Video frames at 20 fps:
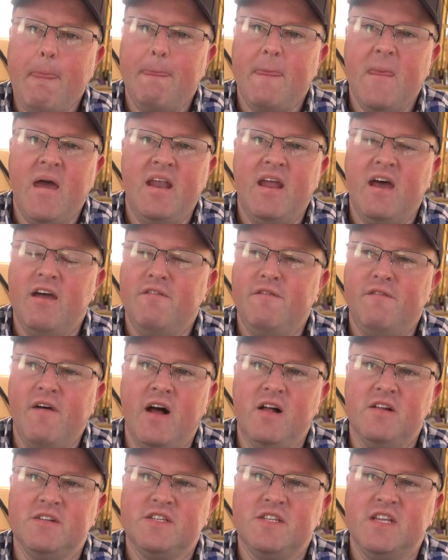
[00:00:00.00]
And I
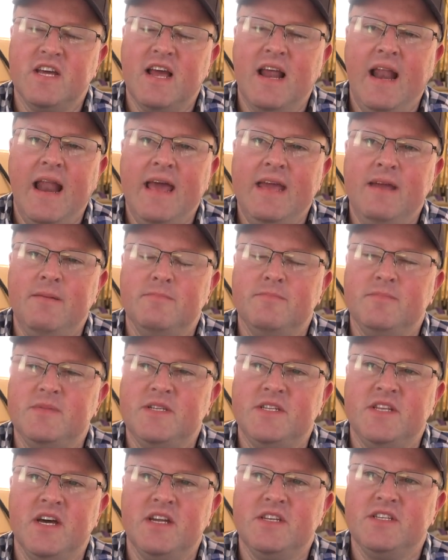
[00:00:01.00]
felt the
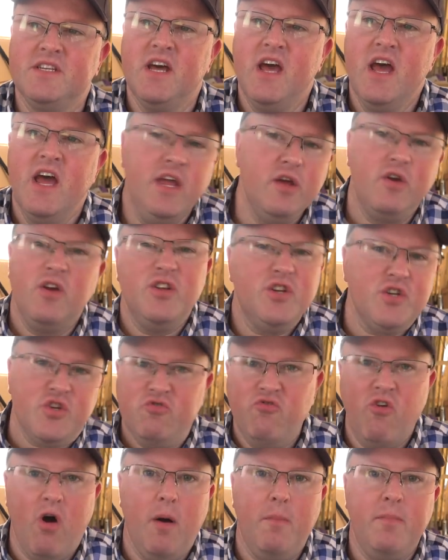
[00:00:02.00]
claims that you can just
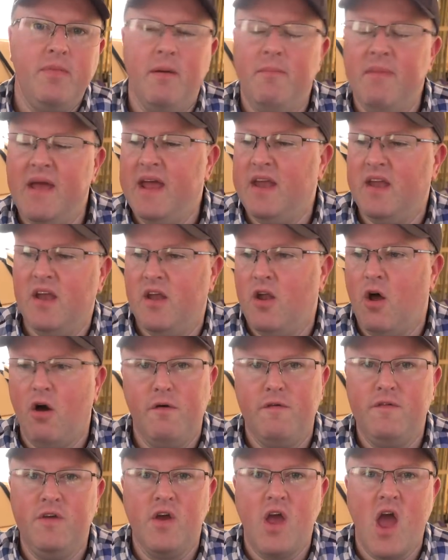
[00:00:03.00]
drop them in and
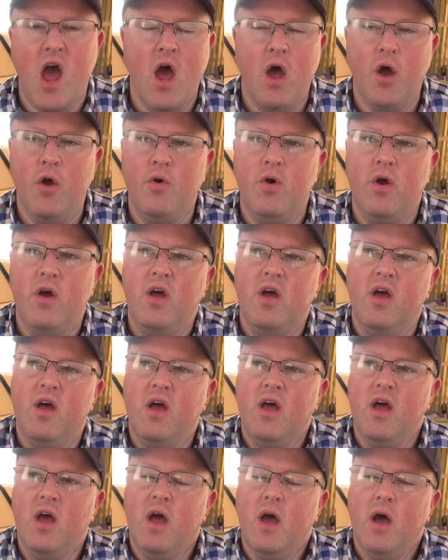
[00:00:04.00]
off you go
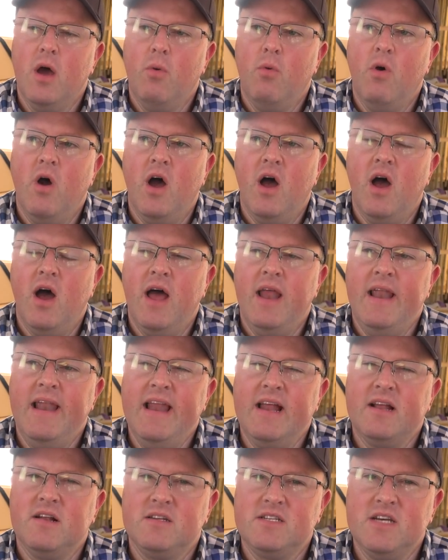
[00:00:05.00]
were a
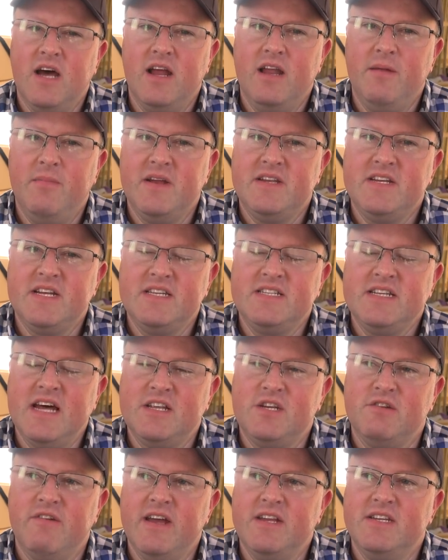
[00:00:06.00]
little tiny bit
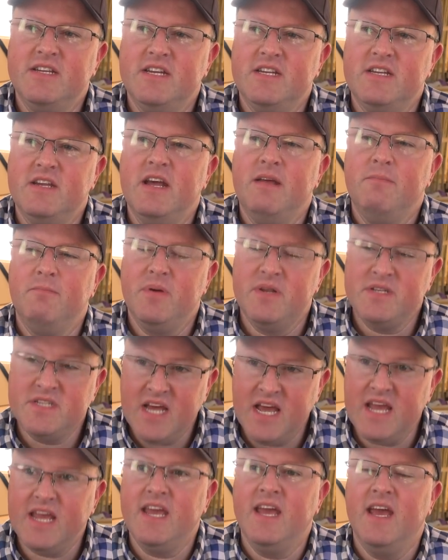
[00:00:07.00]
exaggerated, in
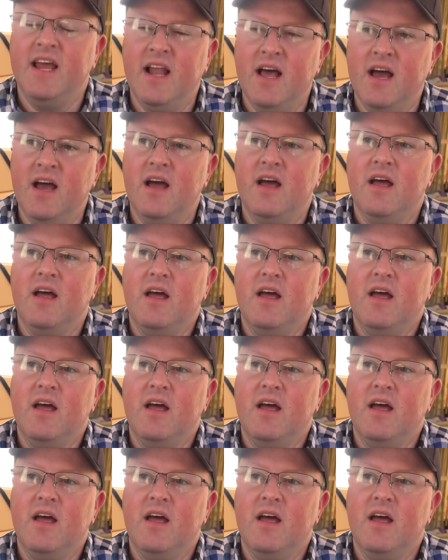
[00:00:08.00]
particular